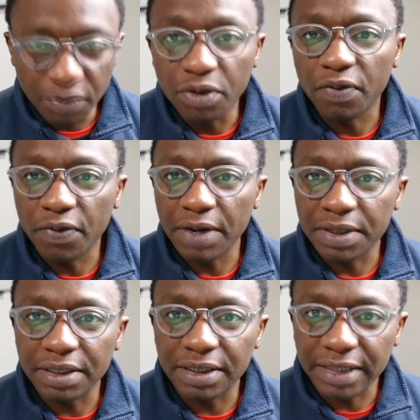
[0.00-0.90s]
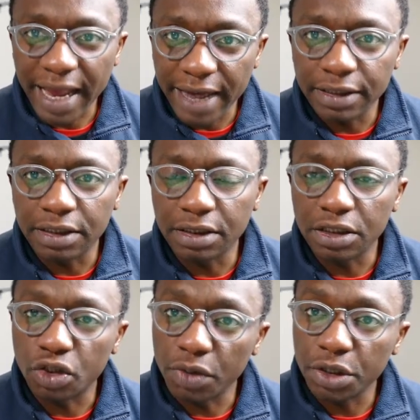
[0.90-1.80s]
very sad
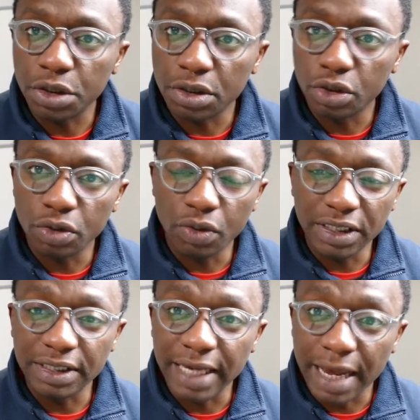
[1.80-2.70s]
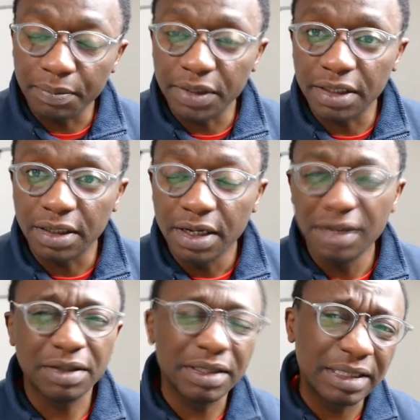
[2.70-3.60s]
situation as to what is happening.
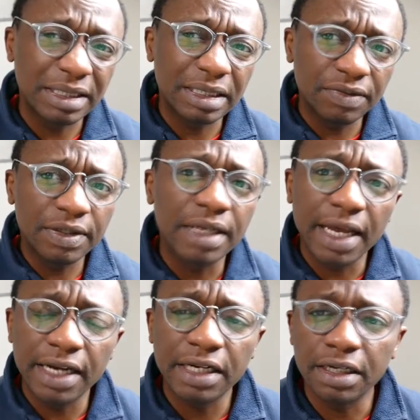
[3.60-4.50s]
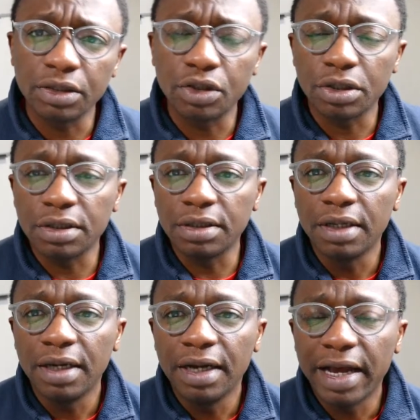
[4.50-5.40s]
There's a silver lining to
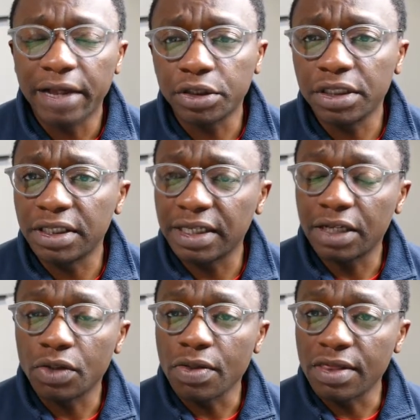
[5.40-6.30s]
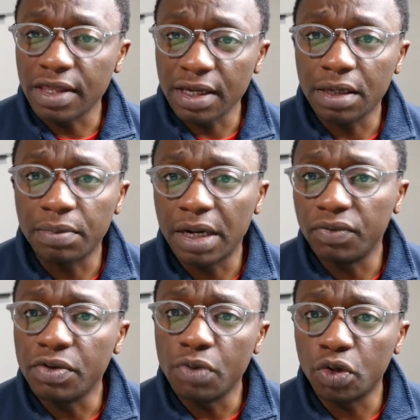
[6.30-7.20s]
actually start to think
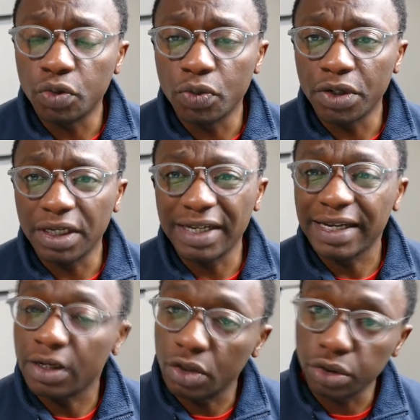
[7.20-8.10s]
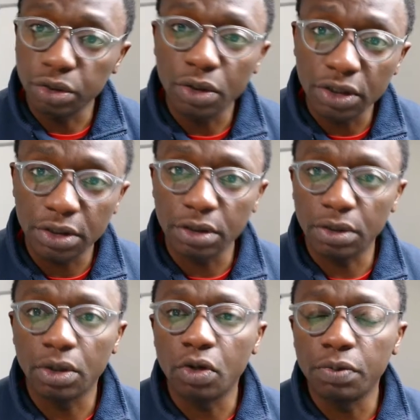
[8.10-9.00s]
about remote working across the
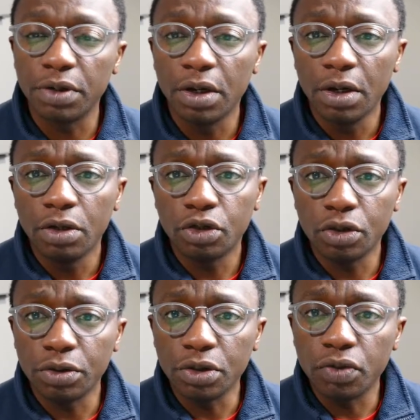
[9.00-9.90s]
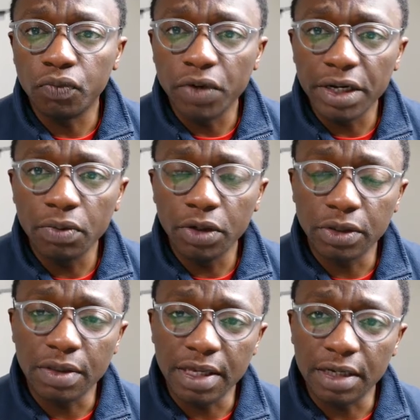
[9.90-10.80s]
globe. So you really want
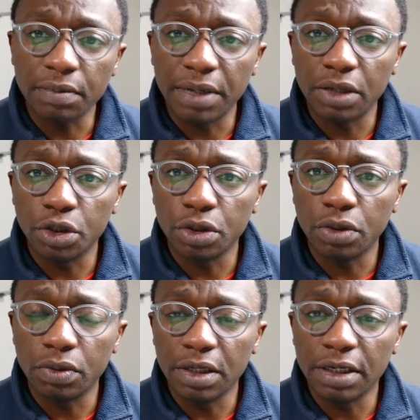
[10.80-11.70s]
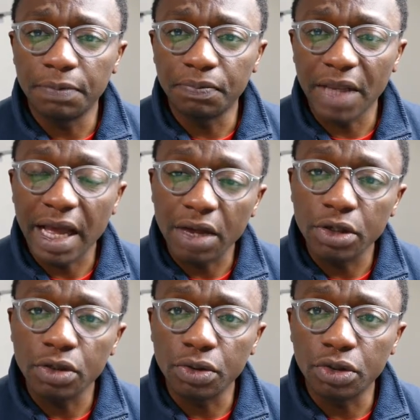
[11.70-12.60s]
to think about how
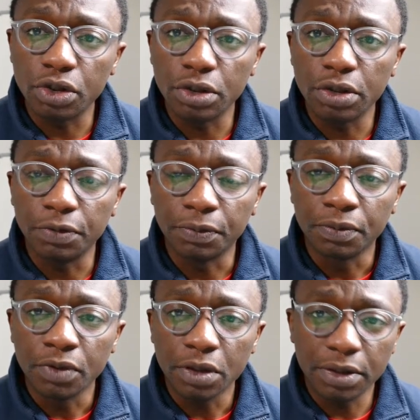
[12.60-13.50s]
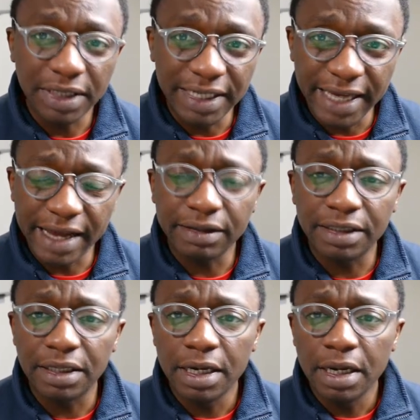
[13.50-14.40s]
you're going to
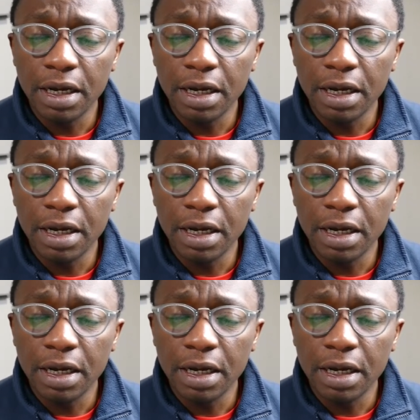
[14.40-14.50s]
get